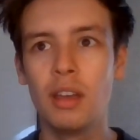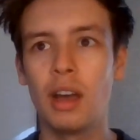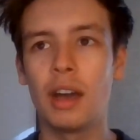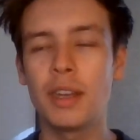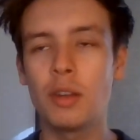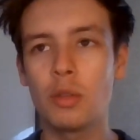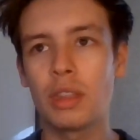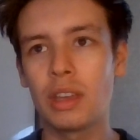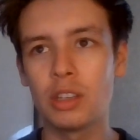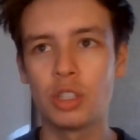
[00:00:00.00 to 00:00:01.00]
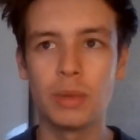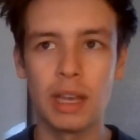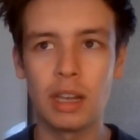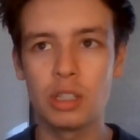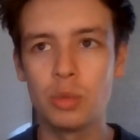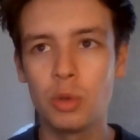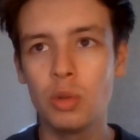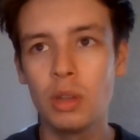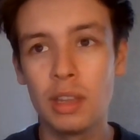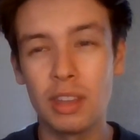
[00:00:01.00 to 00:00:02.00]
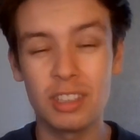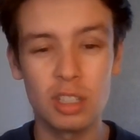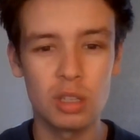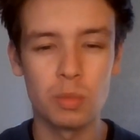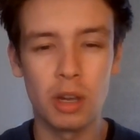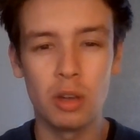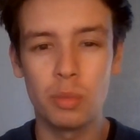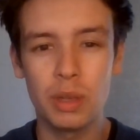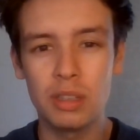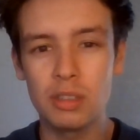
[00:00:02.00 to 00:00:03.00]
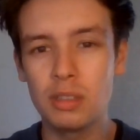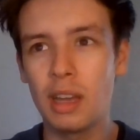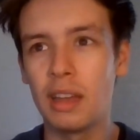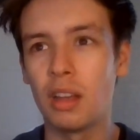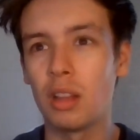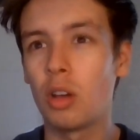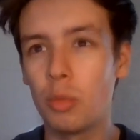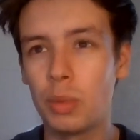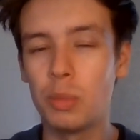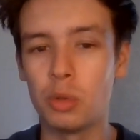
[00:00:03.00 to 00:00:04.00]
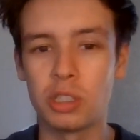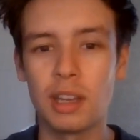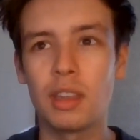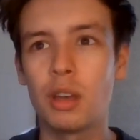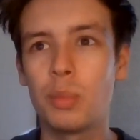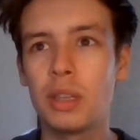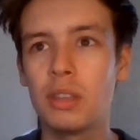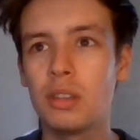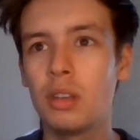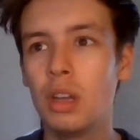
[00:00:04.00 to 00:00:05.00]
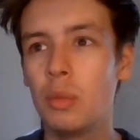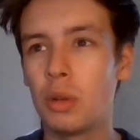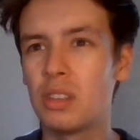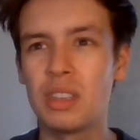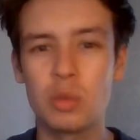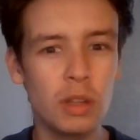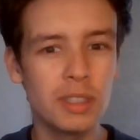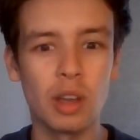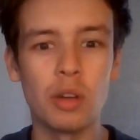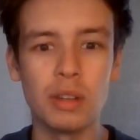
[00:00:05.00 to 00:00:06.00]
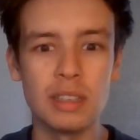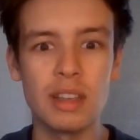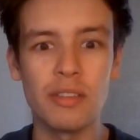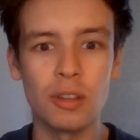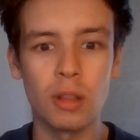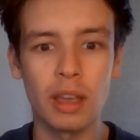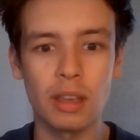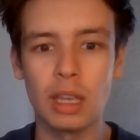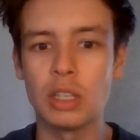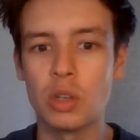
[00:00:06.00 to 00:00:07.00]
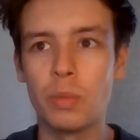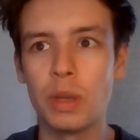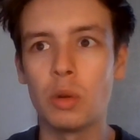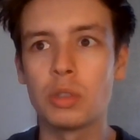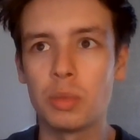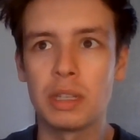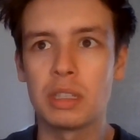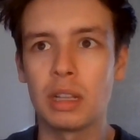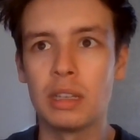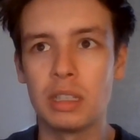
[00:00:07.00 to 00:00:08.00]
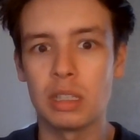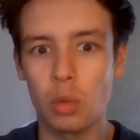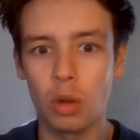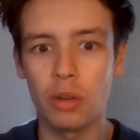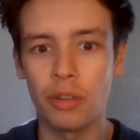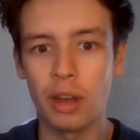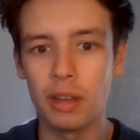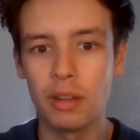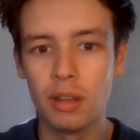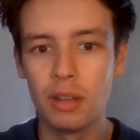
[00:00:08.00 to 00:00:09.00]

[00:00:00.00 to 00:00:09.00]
I don't think it should be eligible. That's just my own opinion, and a lot of people share that opinion. Because it's won Tonys, I feel like it should be automatically disqualified.